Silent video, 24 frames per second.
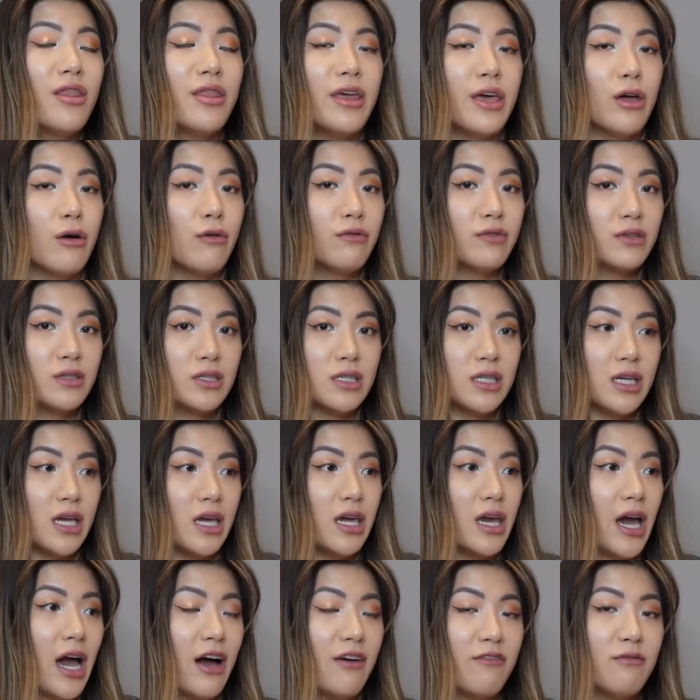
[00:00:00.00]
They
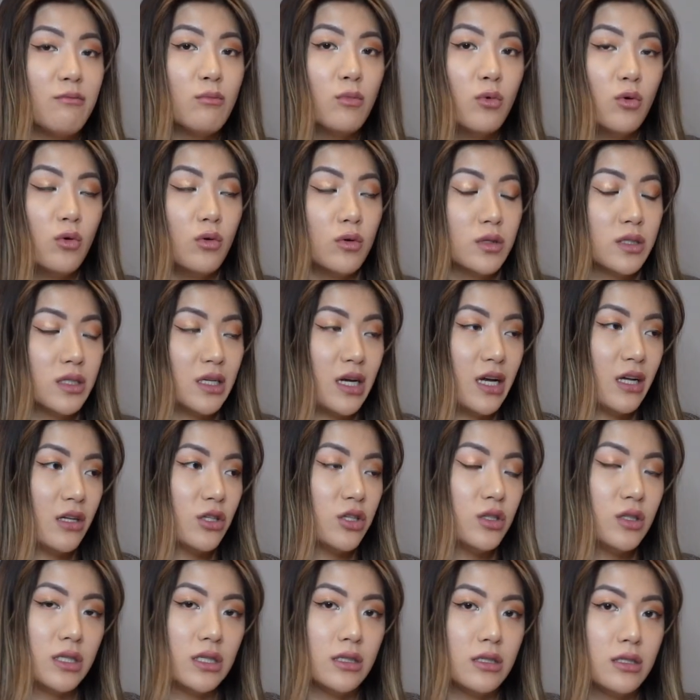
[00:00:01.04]
obviously have more
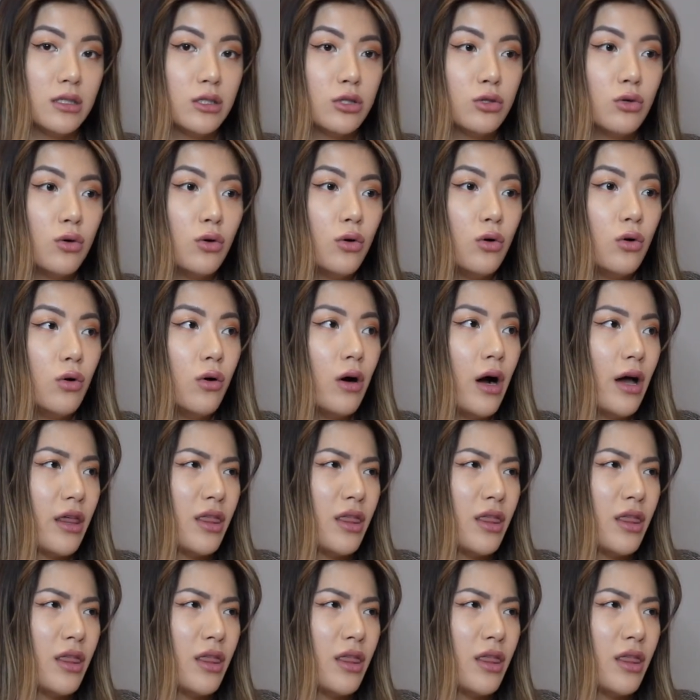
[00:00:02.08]
selections in store.